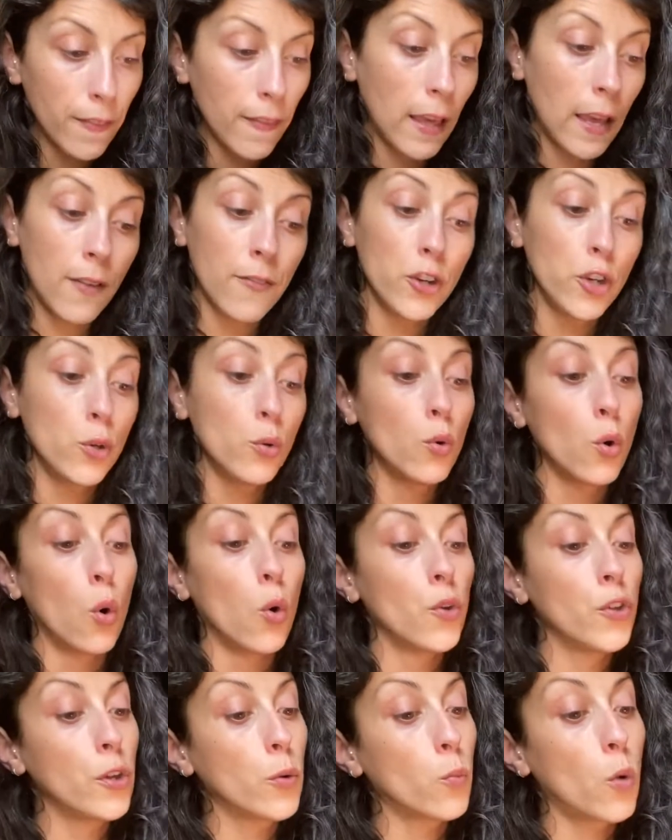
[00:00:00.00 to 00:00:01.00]
They have a new
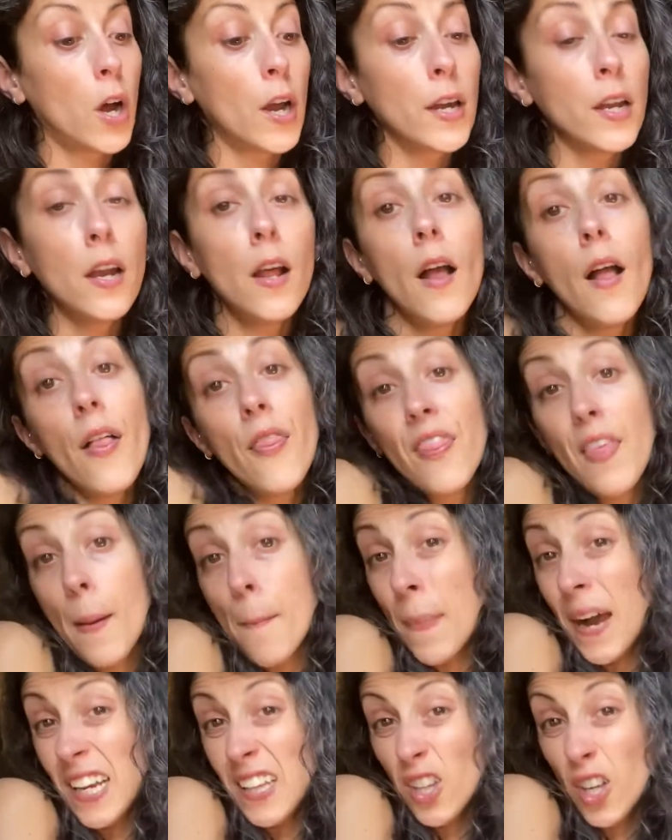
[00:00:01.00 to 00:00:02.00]
golden one that
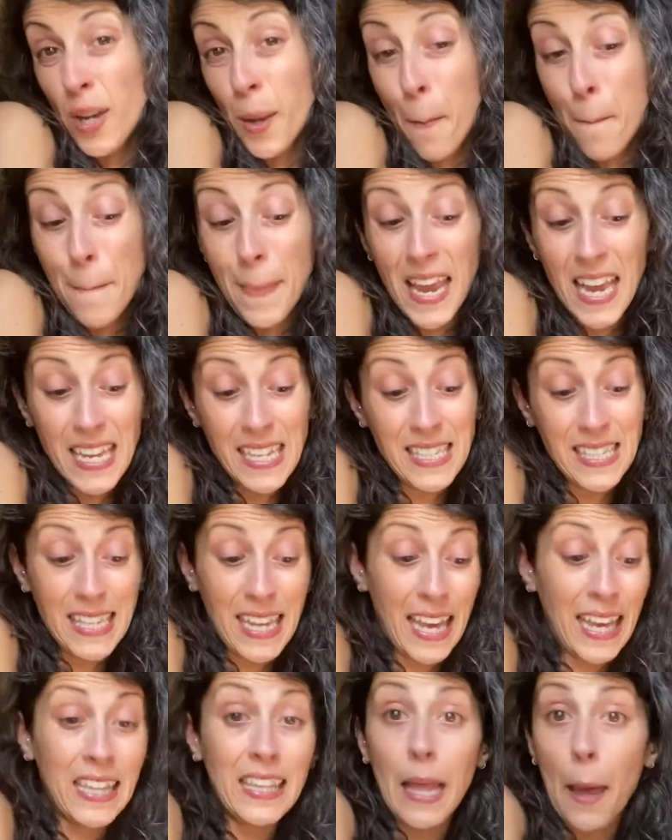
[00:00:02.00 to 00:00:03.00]
might look
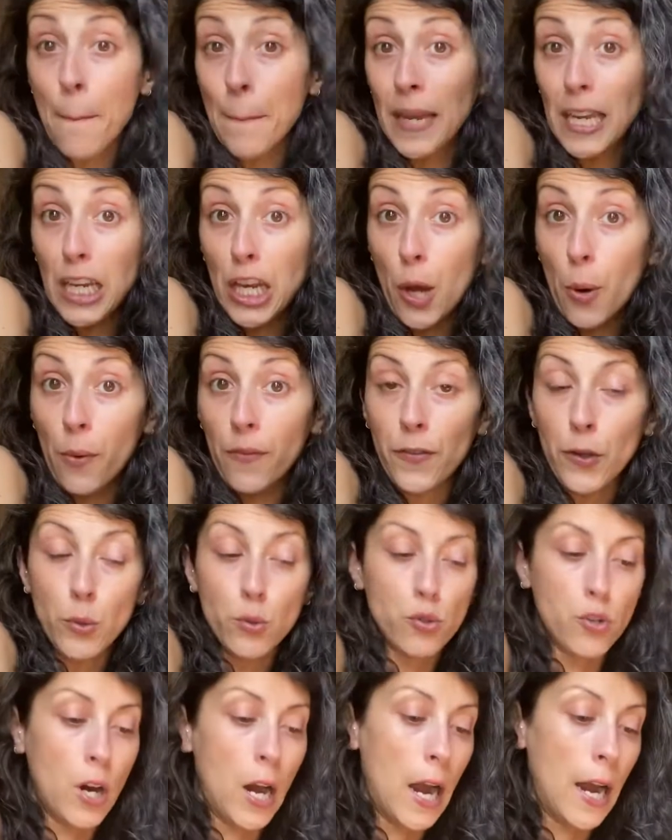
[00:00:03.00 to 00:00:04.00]
amazing. Let me know if you
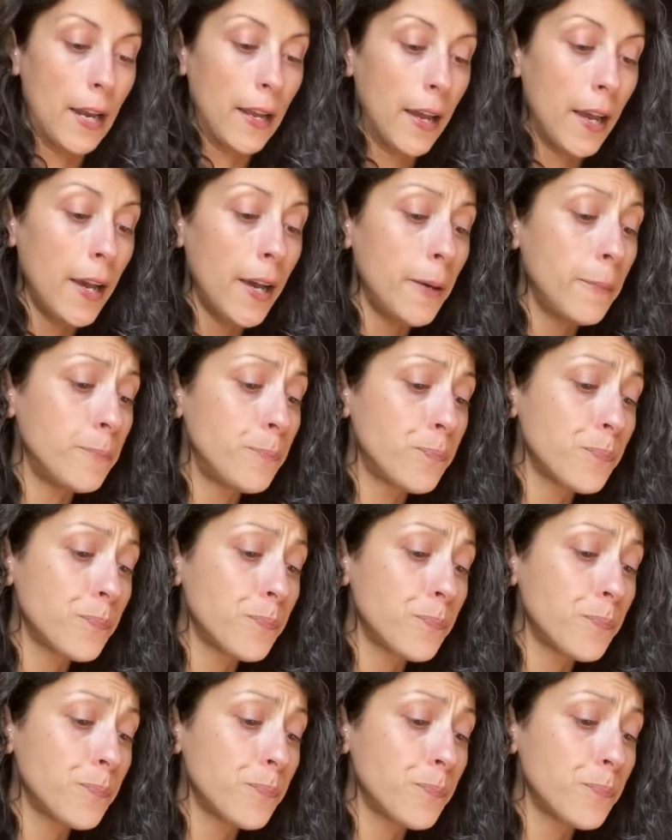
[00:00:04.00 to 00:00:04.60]
try it.